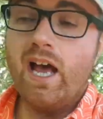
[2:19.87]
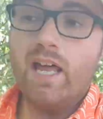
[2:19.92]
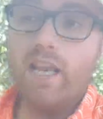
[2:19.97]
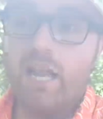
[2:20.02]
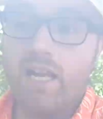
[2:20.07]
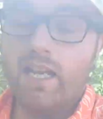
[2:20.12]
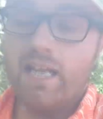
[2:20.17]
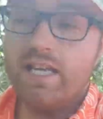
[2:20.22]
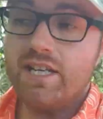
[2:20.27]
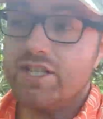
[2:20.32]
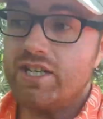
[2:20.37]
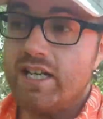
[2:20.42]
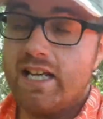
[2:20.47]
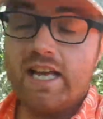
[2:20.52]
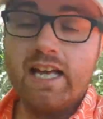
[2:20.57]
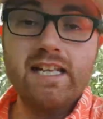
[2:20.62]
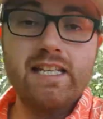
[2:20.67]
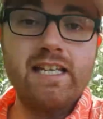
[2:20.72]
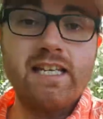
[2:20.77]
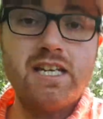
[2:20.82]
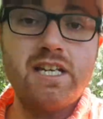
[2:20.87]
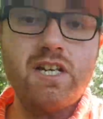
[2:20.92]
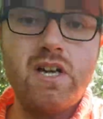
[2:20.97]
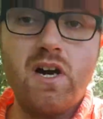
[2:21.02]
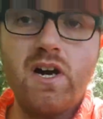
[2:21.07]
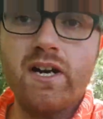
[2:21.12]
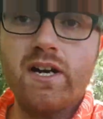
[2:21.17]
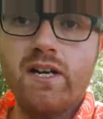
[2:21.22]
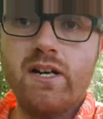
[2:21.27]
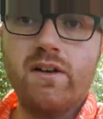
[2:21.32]
And I literally legged it in the
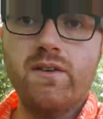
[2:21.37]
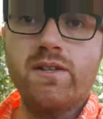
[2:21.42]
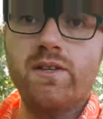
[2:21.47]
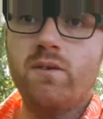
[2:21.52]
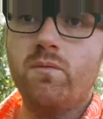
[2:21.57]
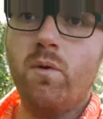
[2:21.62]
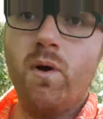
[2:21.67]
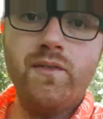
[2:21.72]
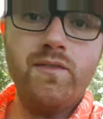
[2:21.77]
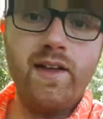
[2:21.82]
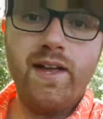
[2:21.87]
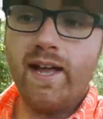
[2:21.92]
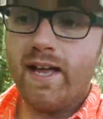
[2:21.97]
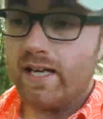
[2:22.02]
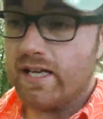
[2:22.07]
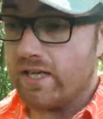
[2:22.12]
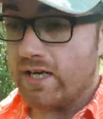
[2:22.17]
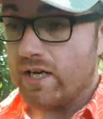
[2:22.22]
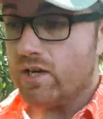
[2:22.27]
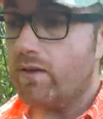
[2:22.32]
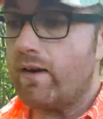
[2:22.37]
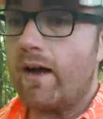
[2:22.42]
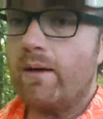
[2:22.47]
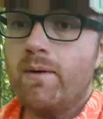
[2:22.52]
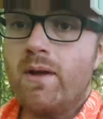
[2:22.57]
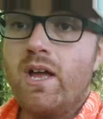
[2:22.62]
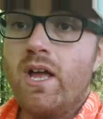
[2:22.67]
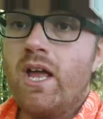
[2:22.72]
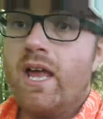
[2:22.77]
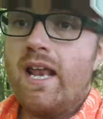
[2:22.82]
garden. I was like, what the heck can I grab?
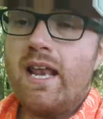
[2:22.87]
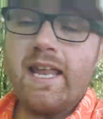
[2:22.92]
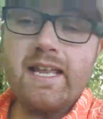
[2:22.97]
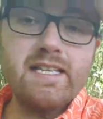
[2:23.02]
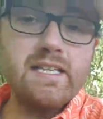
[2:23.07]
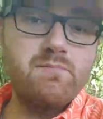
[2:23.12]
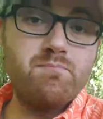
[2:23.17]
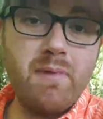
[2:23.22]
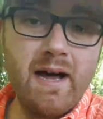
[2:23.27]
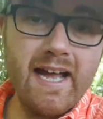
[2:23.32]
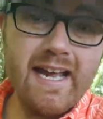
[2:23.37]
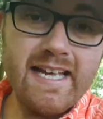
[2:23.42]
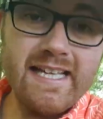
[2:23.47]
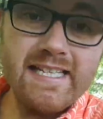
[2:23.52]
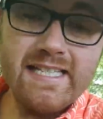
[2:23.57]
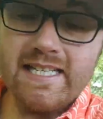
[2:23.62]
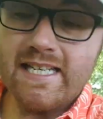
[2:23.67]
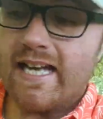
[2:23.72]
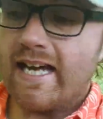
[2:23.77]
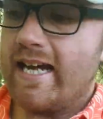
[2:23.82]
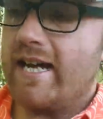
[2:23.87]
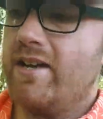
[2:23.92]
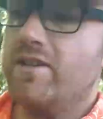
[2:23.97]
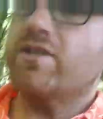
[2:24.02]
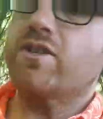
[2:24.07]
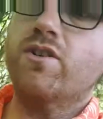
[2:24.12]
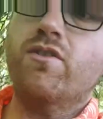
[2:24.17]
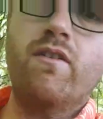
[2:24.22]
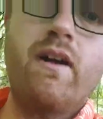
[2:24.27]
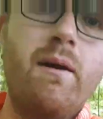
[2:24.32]
Legged it back into the
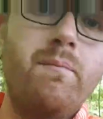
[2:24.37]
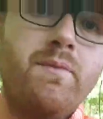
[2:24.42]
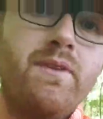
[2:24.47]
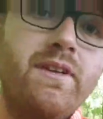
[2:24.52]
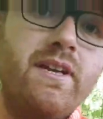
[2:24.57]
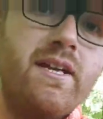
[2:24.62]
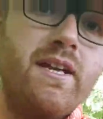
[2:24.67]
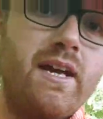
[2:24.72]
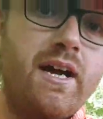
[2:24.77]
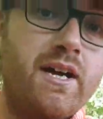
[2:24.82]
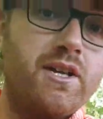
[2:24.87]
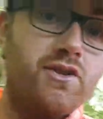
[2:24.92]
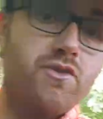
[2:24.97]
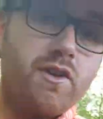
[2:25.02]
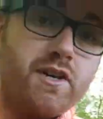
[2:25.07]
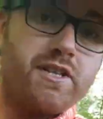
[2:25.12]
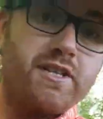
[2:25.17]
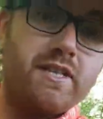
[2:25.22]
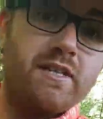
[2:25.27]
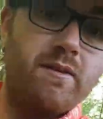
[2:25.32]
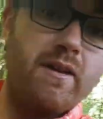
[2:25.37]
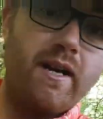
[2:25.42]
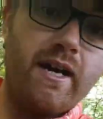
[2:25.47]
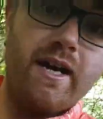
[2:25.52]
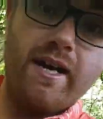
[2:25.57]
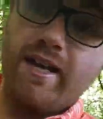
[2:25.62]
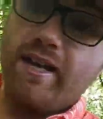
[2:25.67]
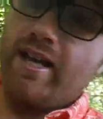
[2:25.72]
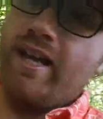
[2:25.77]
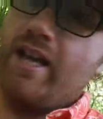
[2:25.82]
house, grabbed the uh, trusted
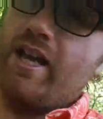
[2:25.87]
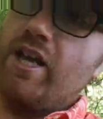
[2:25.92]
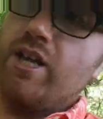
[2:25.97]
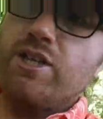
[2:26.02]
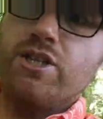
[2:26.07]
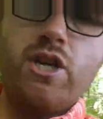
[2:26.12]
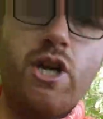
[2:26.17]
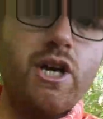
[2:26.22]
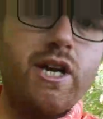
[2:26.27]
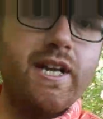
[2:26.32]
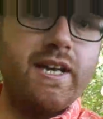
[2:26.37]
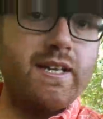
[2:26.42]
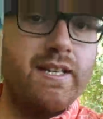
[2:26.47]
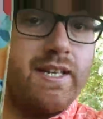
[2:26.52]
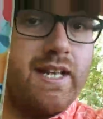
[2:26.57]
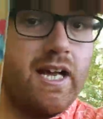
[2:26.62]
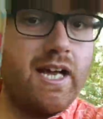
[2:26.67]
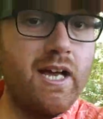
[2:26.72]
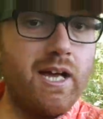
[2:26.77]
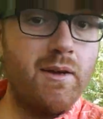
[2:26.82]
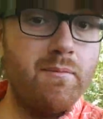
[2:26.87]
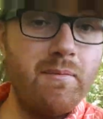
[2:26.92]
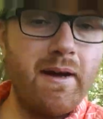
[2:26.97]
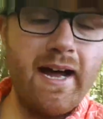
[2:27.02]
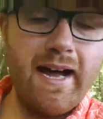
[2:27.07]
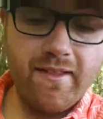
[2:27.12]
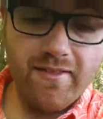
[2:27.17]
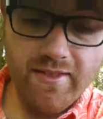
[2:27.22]
uh, jug in uh, mat